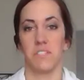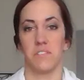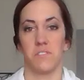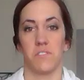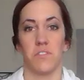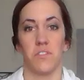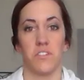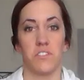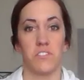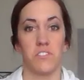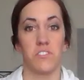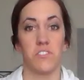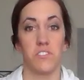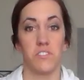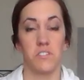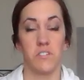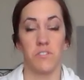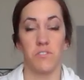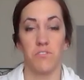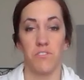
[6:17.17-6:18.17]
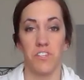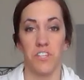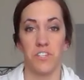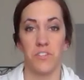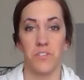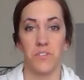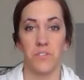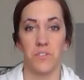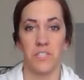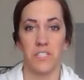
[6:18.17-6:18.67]
So those are just a
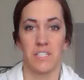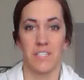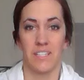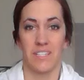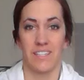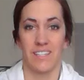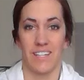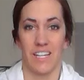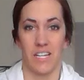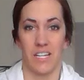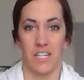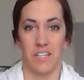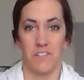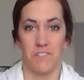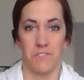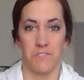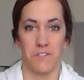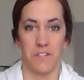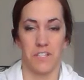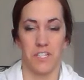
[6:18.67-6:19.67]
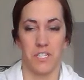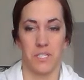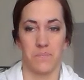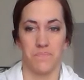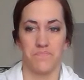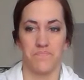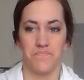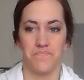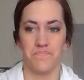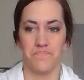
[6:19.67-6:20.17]
few kind
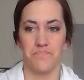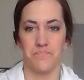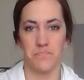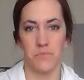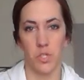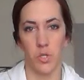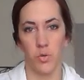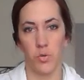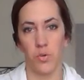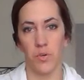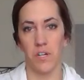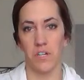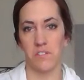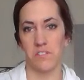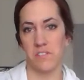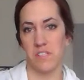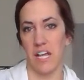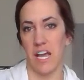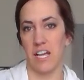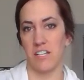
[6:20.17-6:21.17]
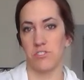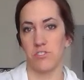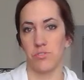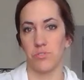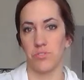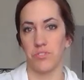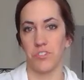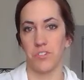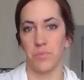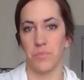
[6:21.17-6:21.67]
of core /
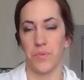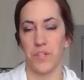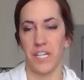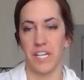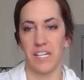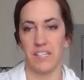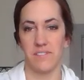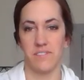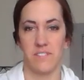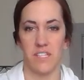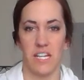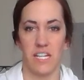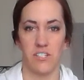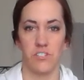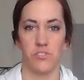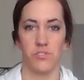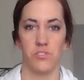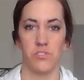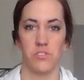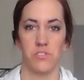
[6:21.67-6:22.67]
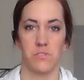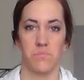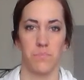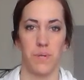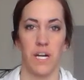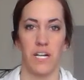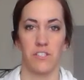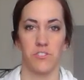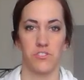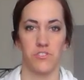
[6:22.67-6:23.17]
shoulder blade /
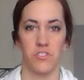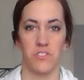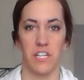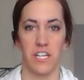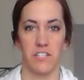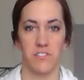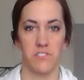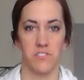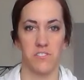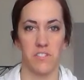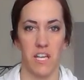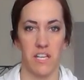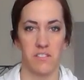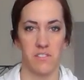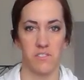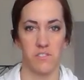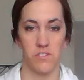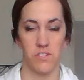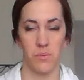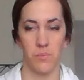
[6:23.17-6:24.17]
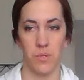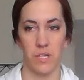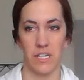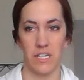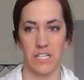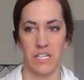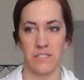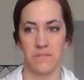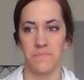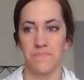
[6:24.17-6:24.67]
postural exercises you can work
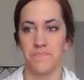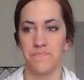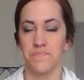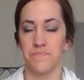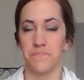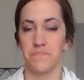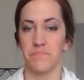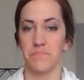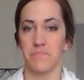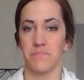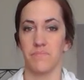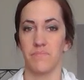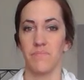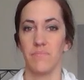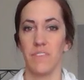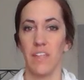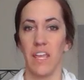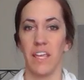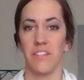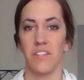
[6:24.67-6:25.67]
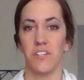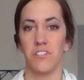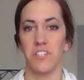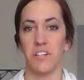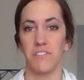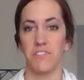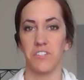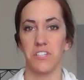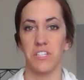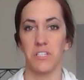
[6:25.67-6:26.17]
on. And they're
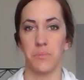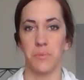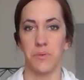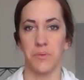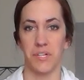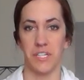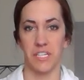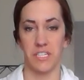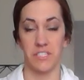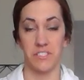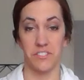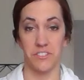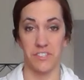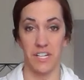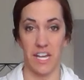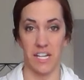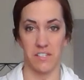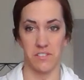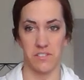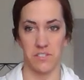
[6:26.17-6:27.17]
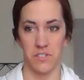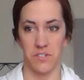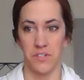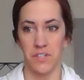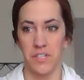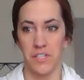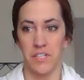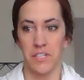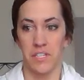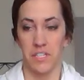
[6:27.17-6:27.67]
definitely going to be working on your neck. So
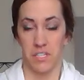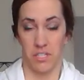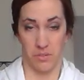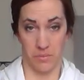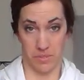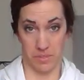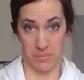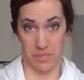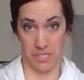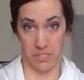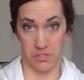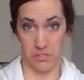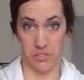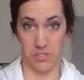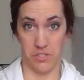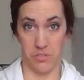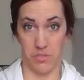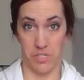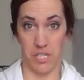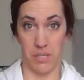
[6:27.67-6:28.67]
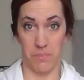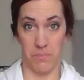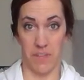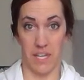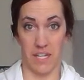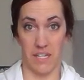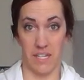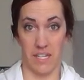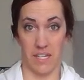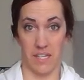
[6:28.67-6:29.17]
you want to make sure you keep
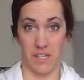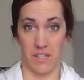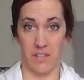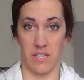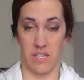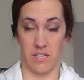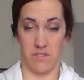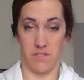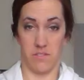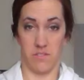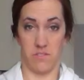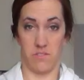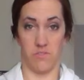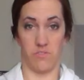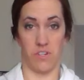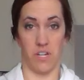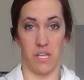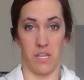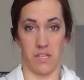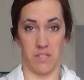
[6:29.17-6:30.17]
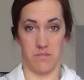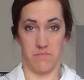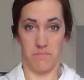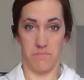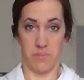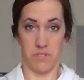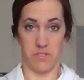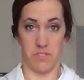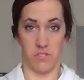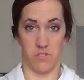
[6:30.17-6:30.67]
that neck in that straight
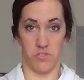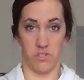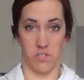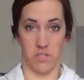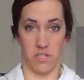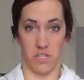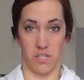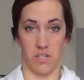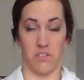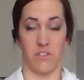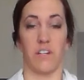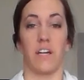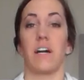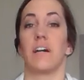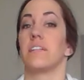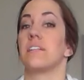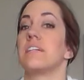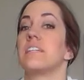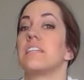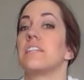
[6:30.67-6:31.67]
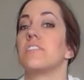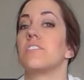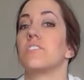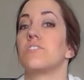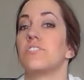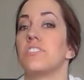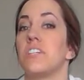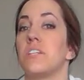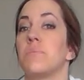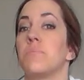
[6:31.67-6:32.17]
position, that you're not letting your
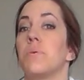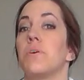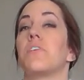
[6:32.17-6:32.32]
chin